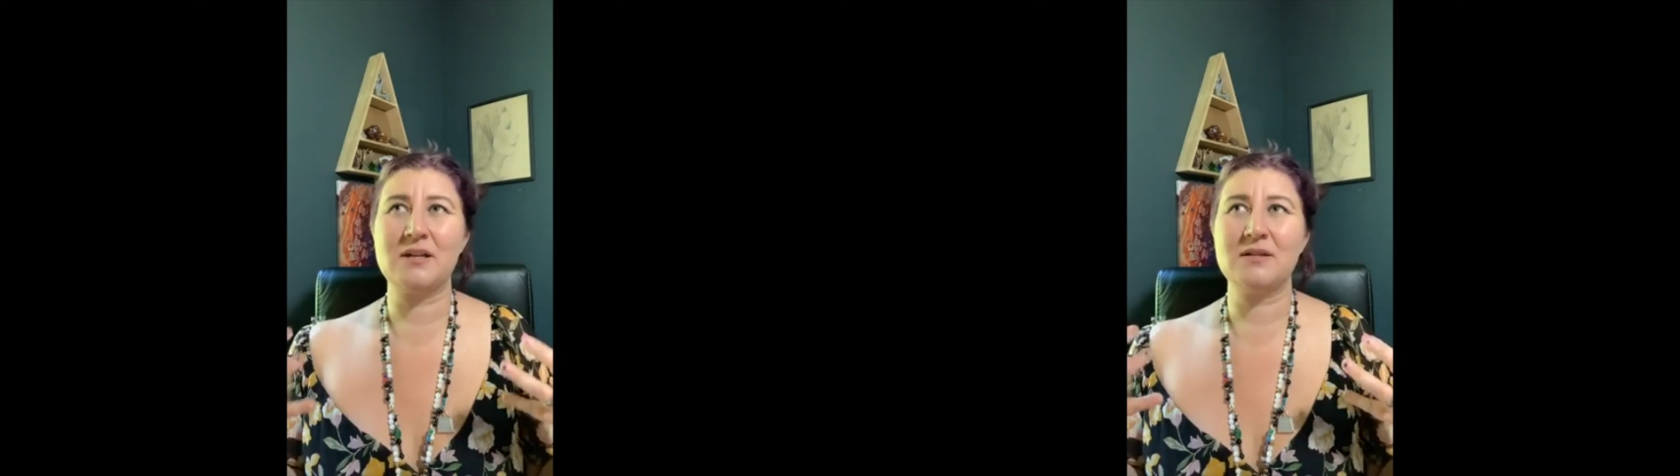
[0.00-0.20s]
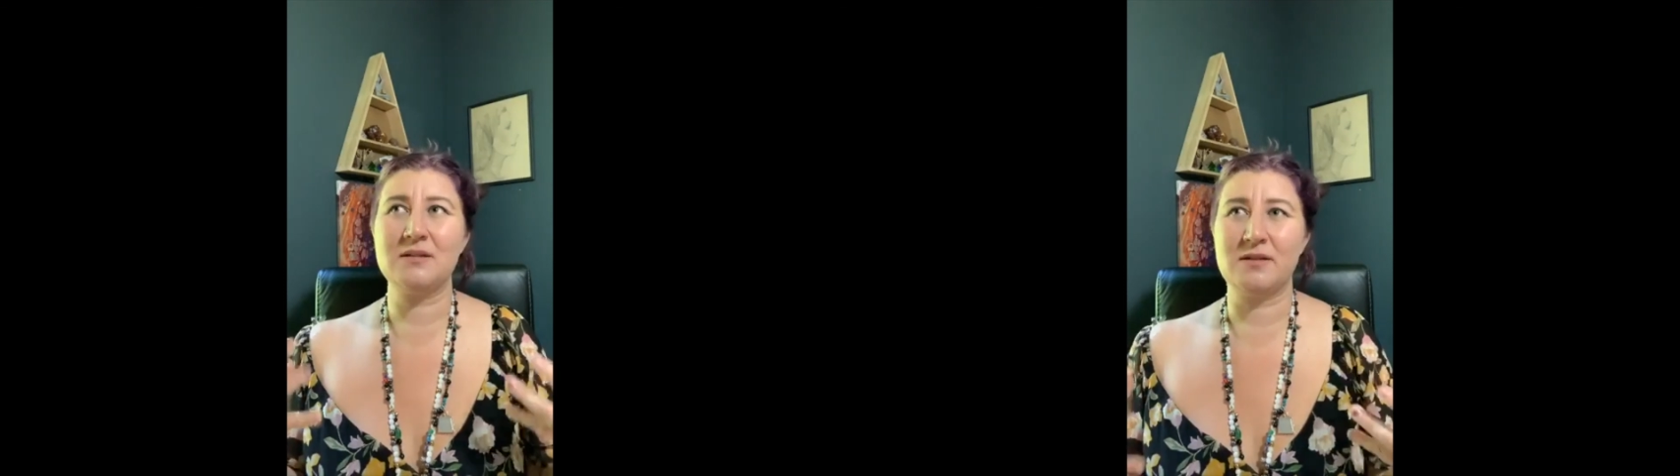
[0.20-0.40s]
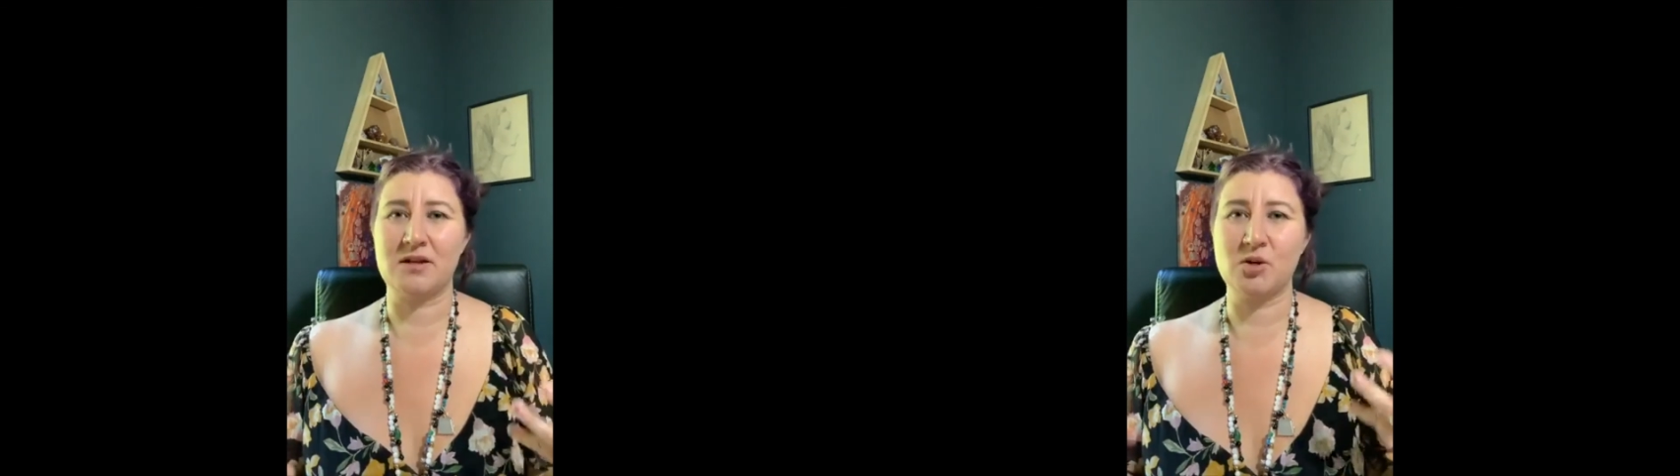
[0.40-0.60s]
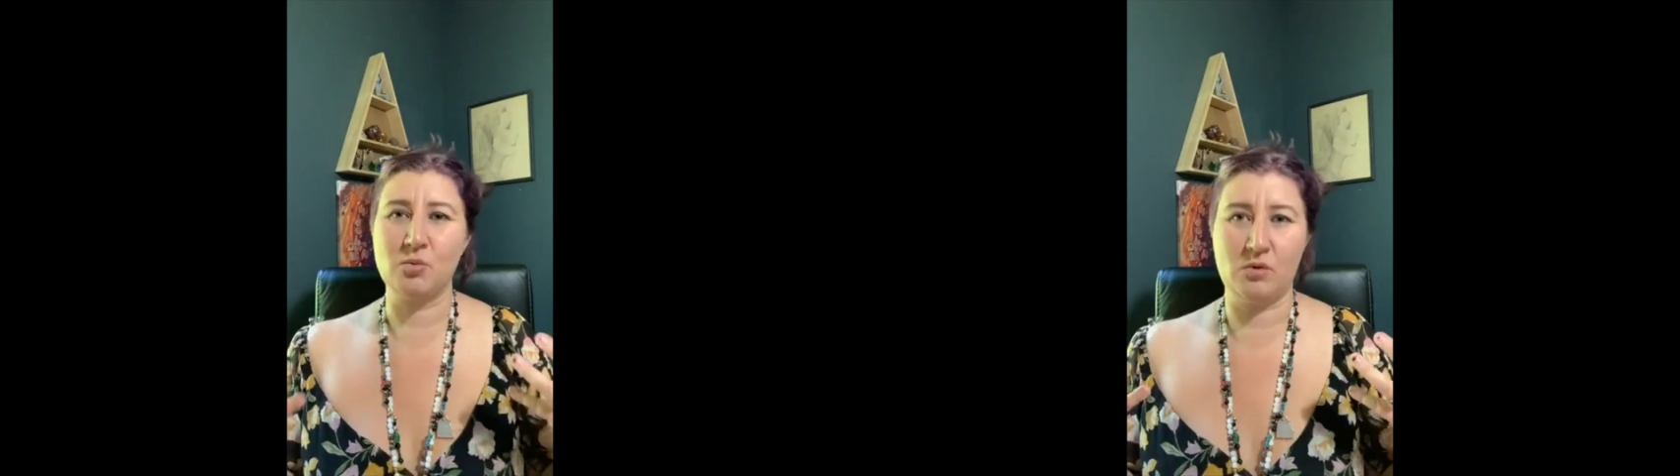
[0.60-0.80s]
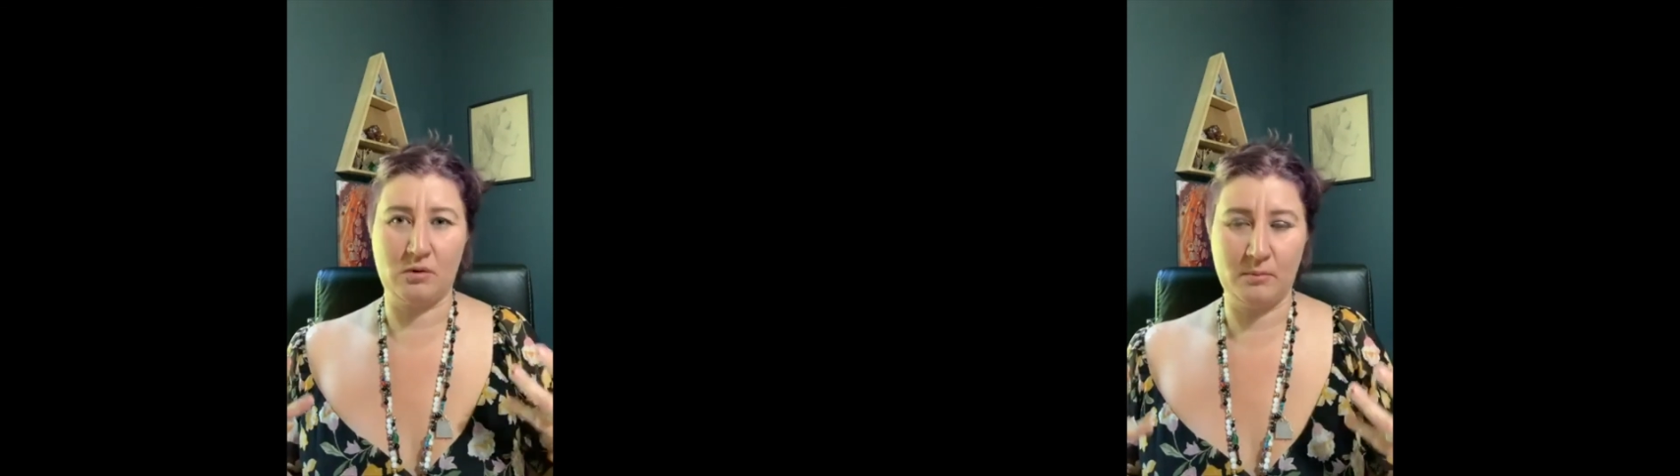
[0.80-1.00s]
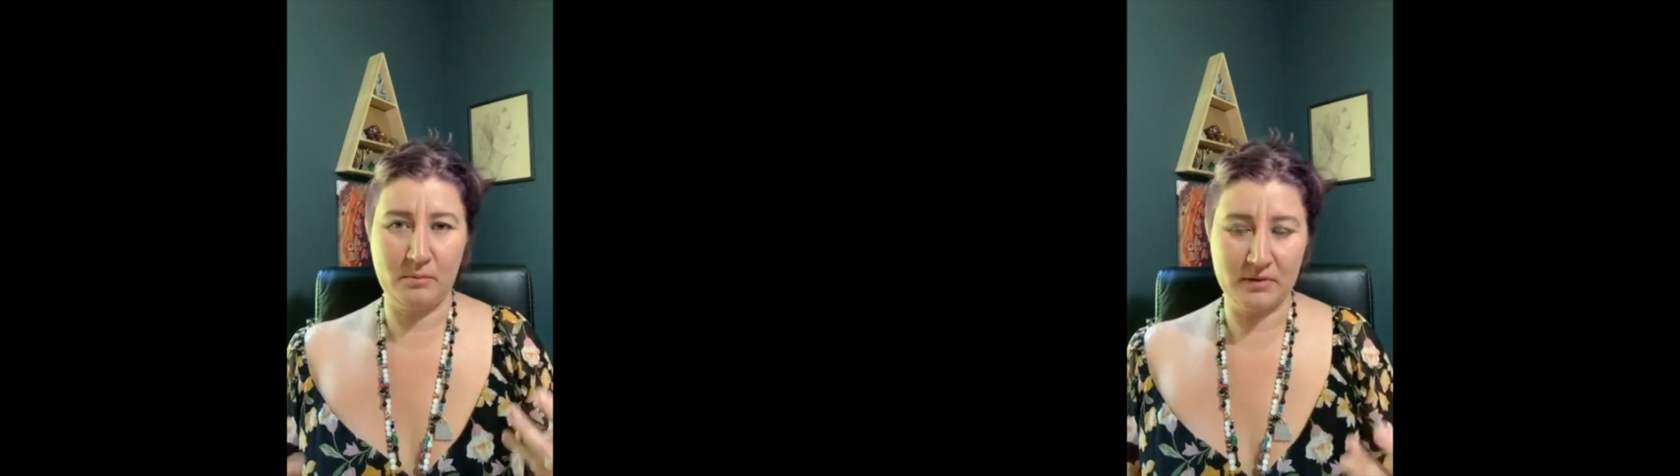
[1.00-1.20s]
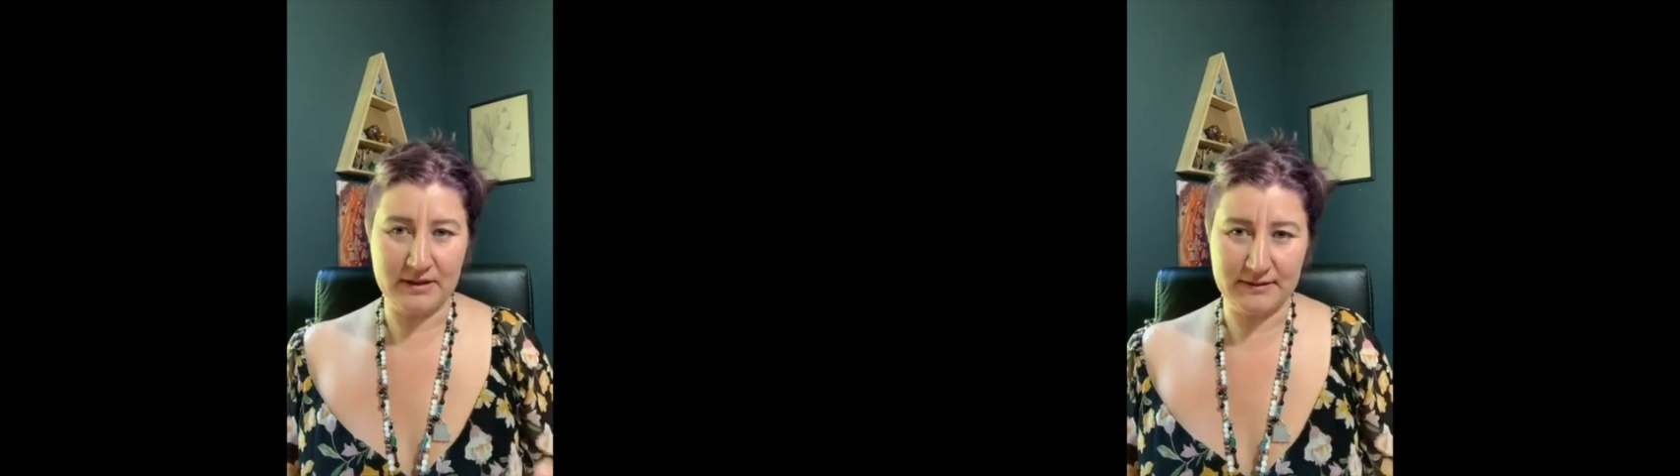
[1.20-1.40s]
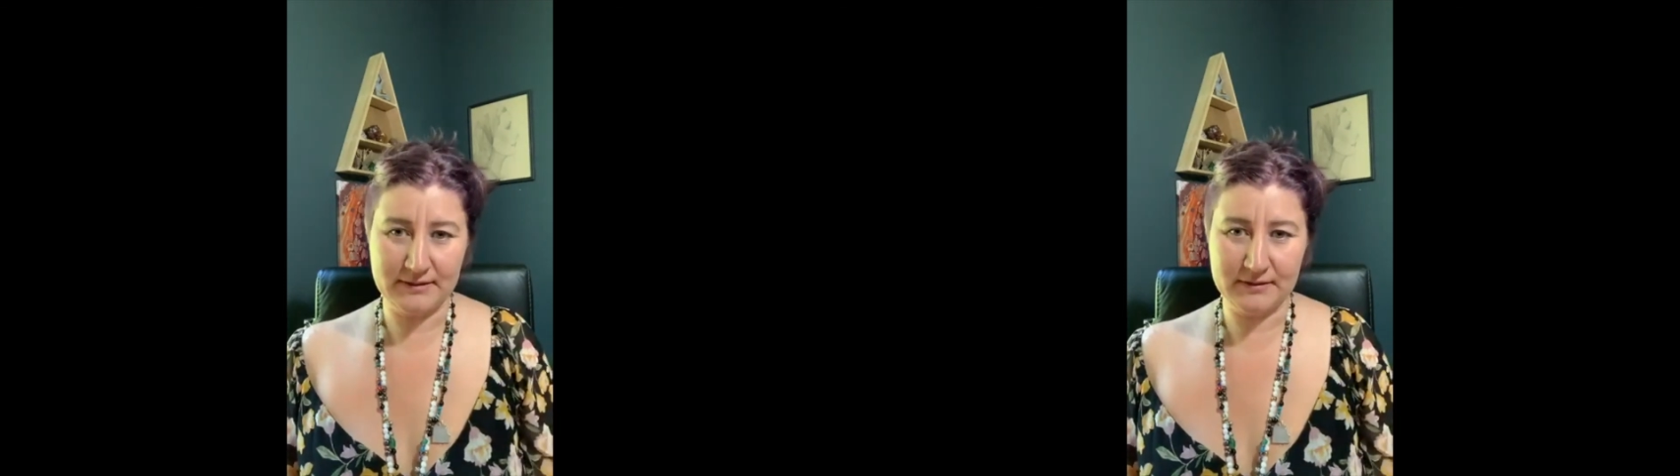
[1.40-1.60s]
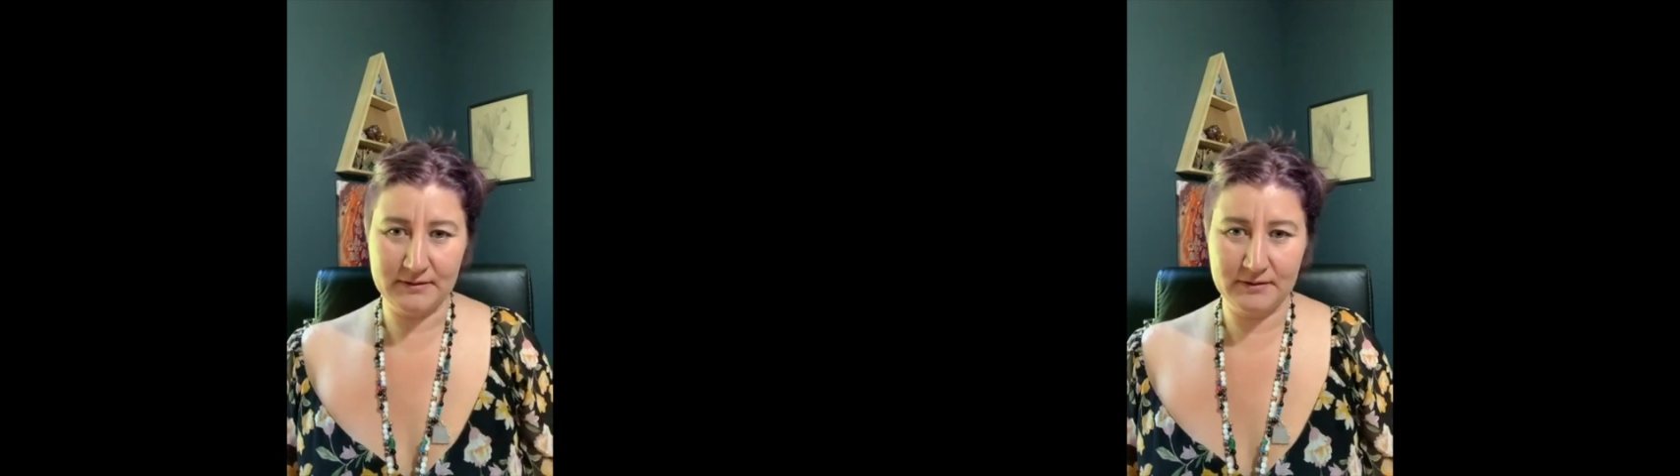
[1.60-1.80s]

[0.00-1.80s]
sexual bliss.